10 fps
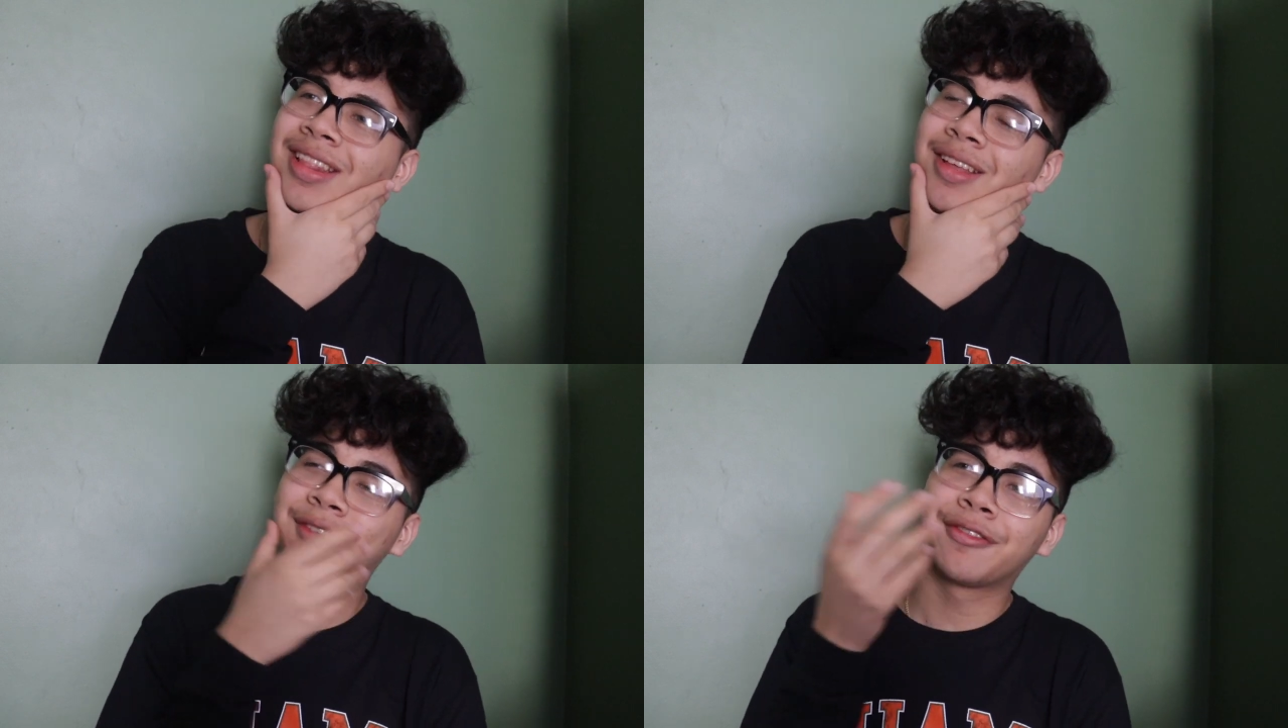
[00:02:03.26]

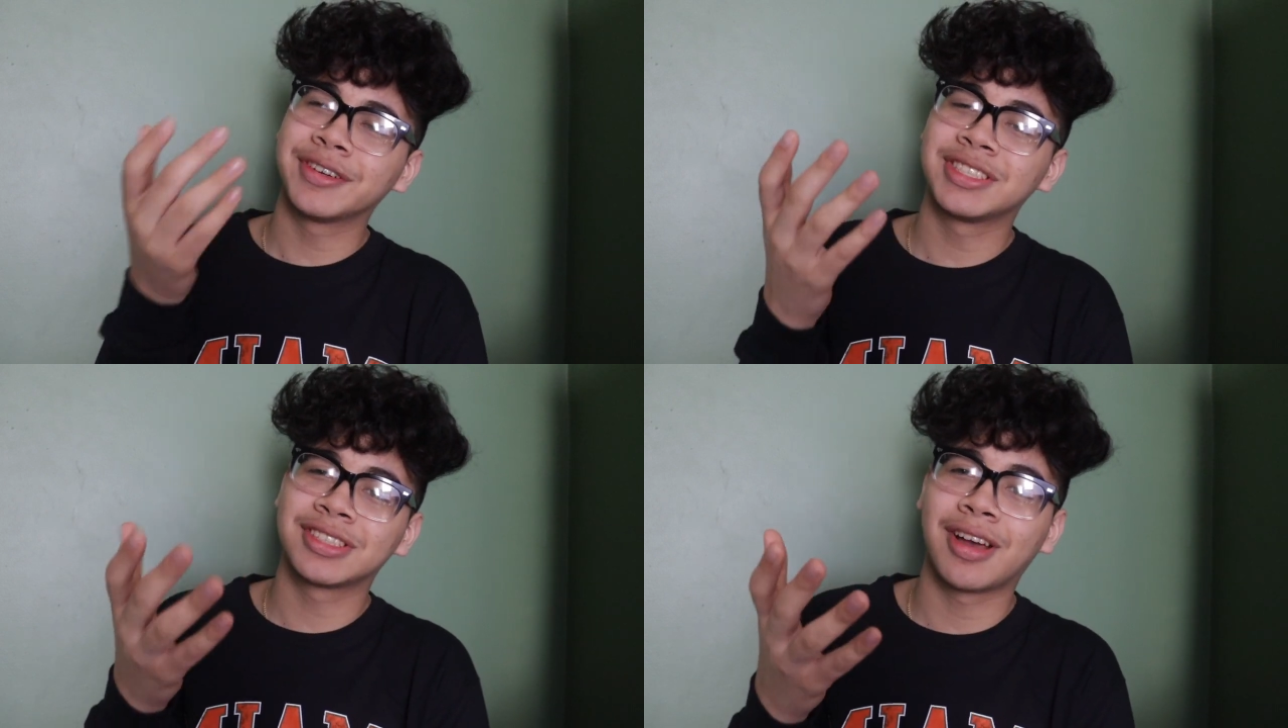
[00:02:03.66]
the
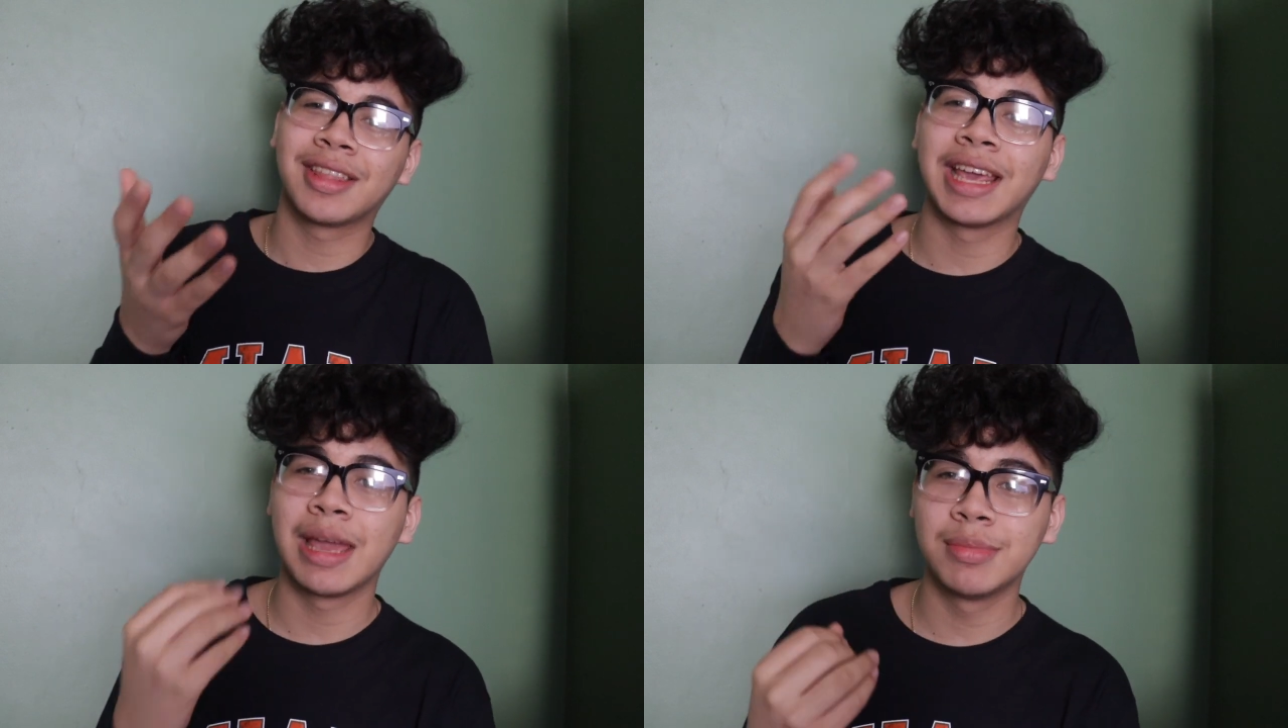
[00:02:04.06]
first thought
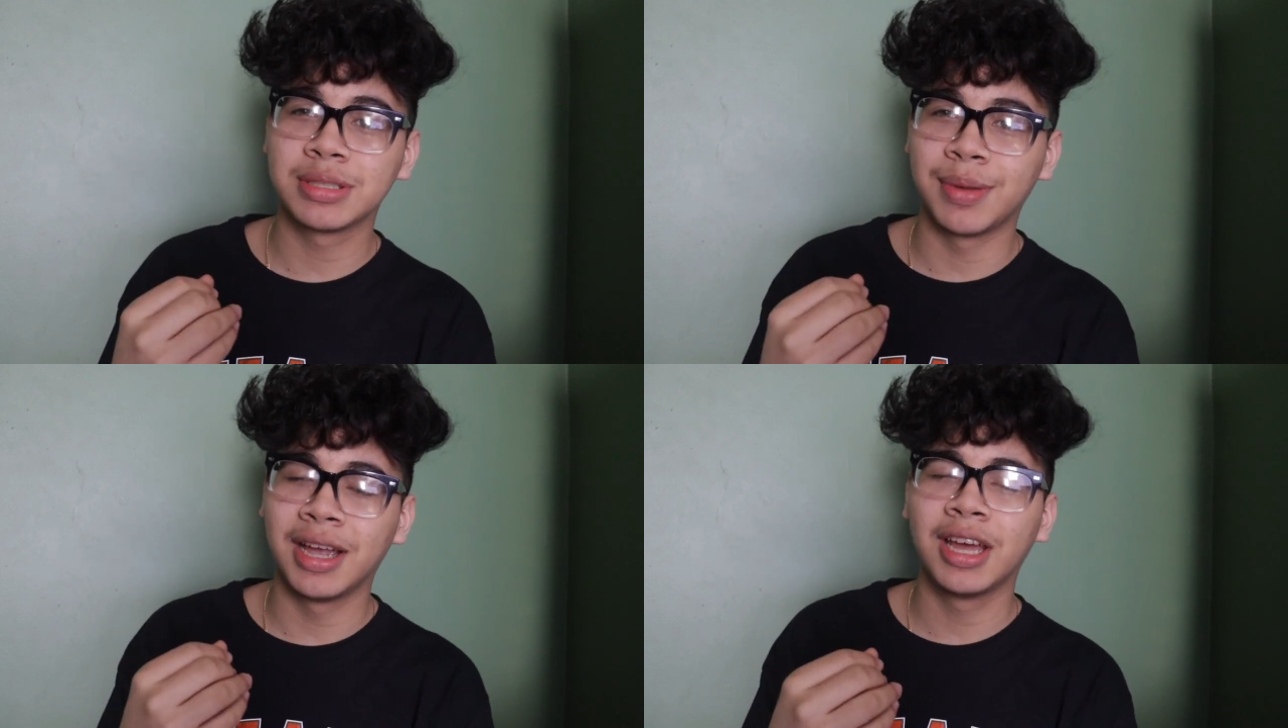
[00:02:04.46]
that came
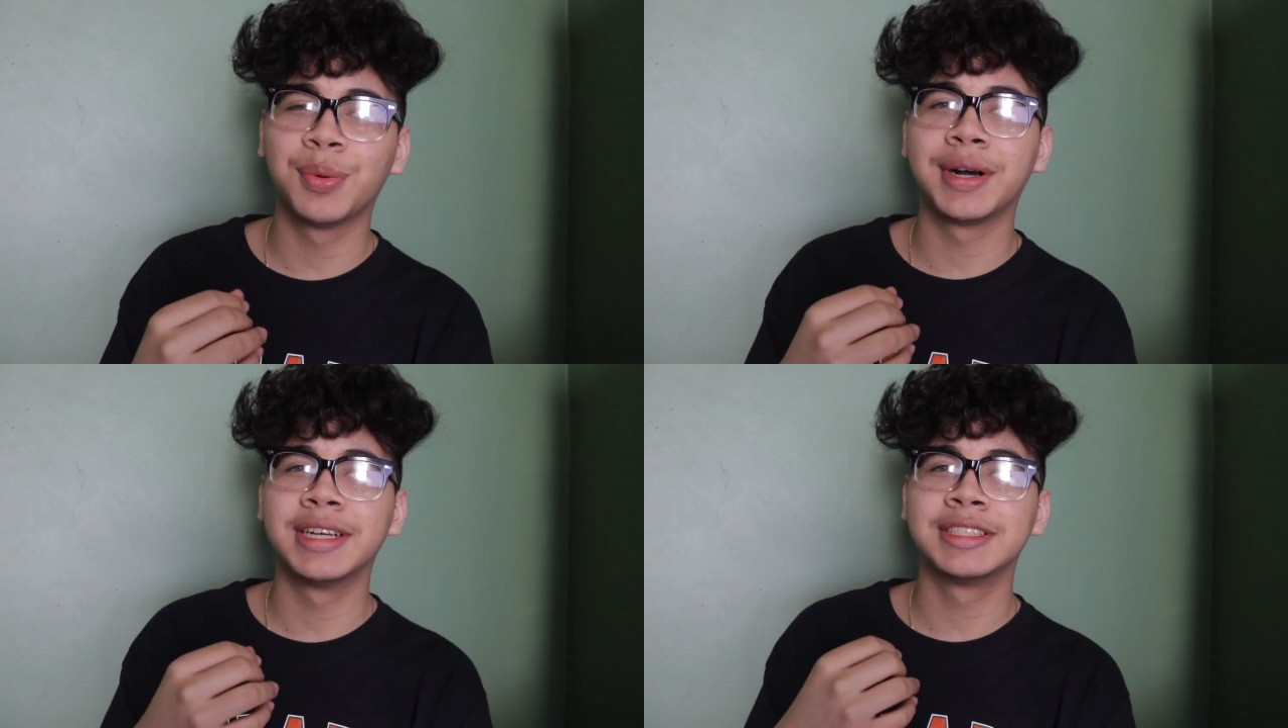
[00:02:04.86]
into my head
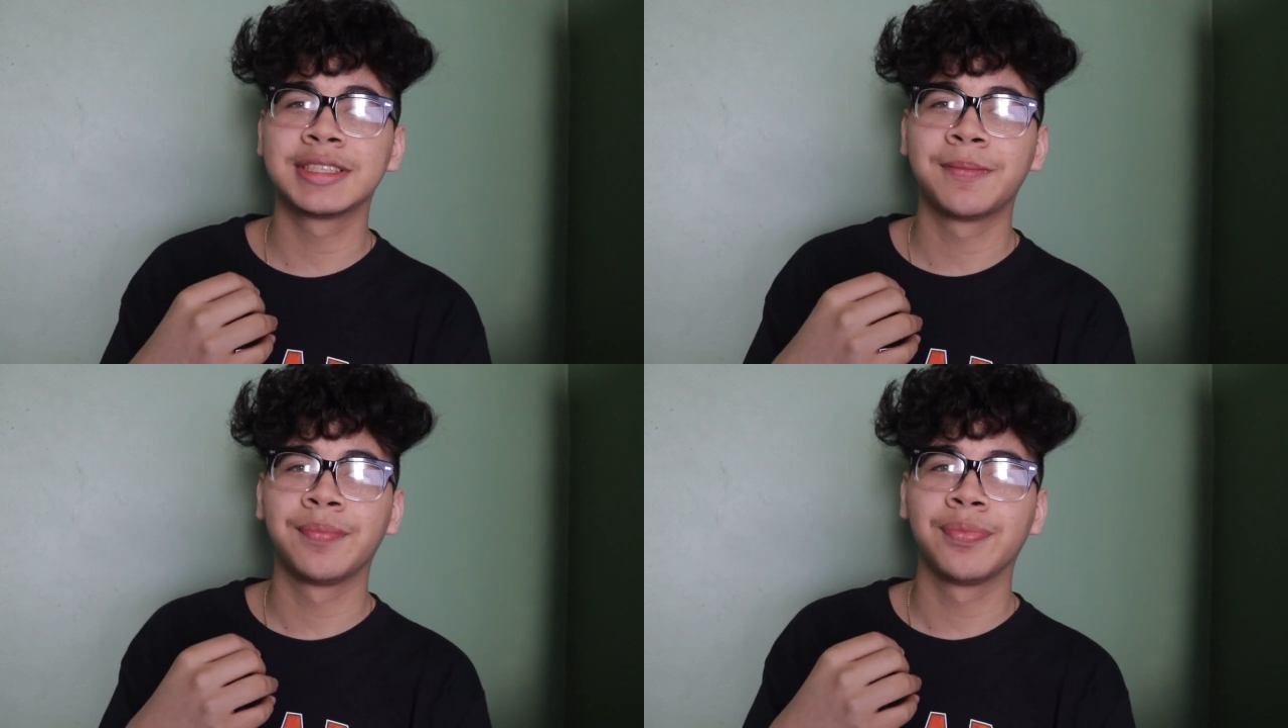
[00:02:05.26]
was,